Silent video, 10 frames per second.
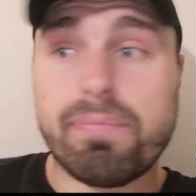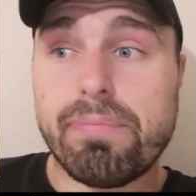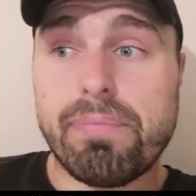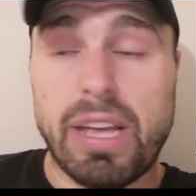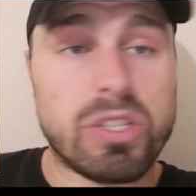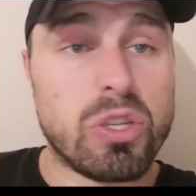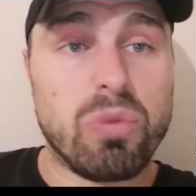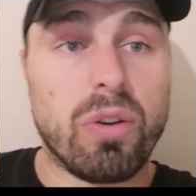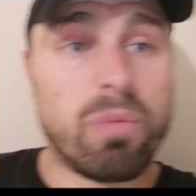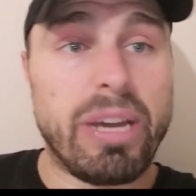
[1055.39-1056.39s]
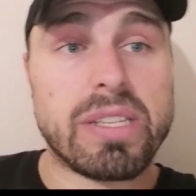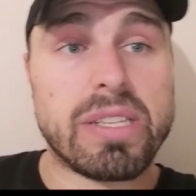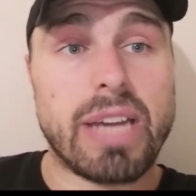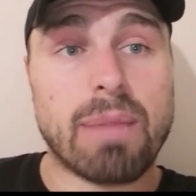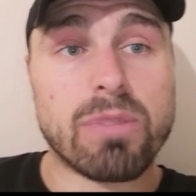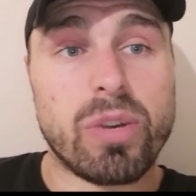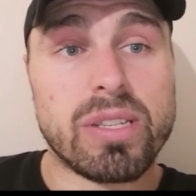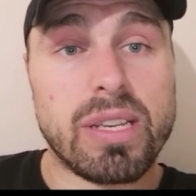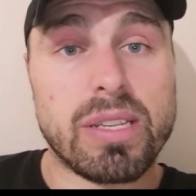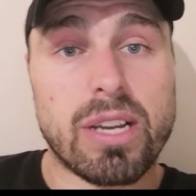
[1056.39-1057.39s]
a bit of 2 unbeaten games going into
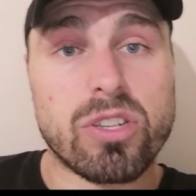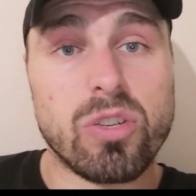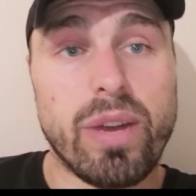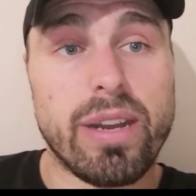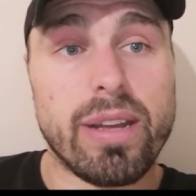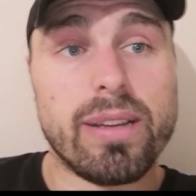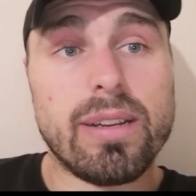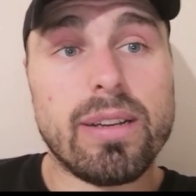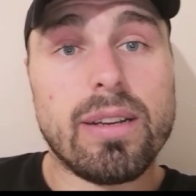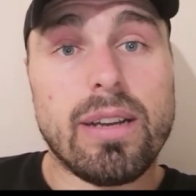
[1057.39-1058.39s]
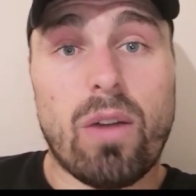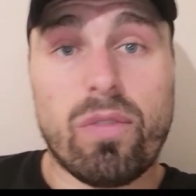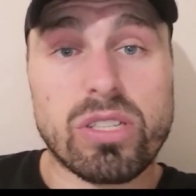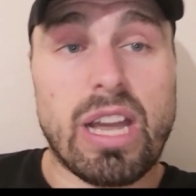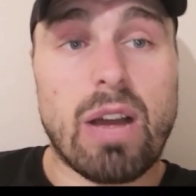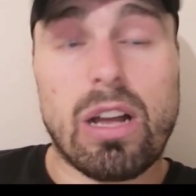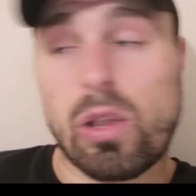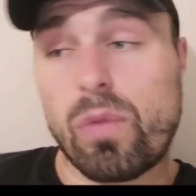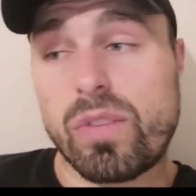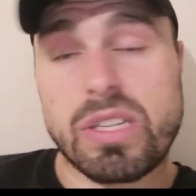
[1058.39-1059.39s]
the international window. Obviously, I'd
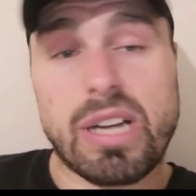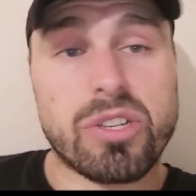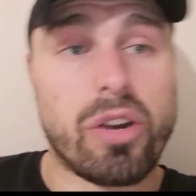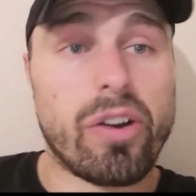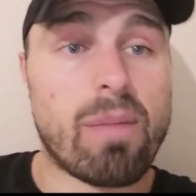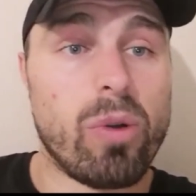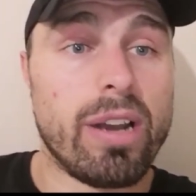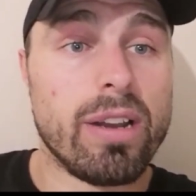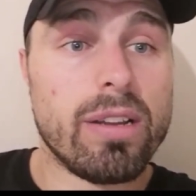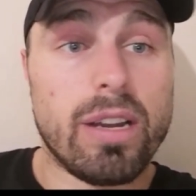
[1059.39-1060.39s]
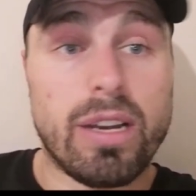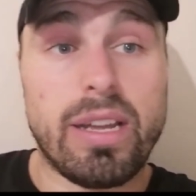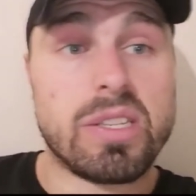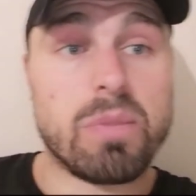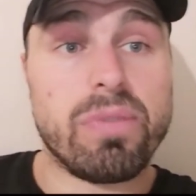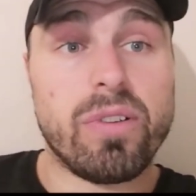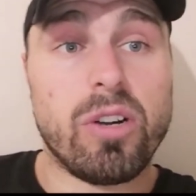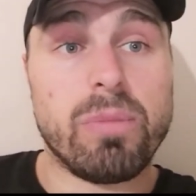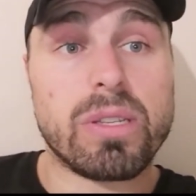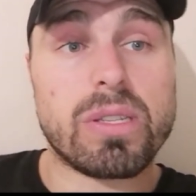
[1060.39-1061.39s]
love a snatch and grab win and a decent
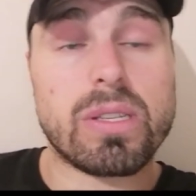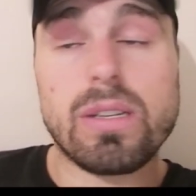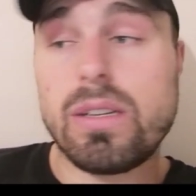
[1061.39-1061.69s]
performance.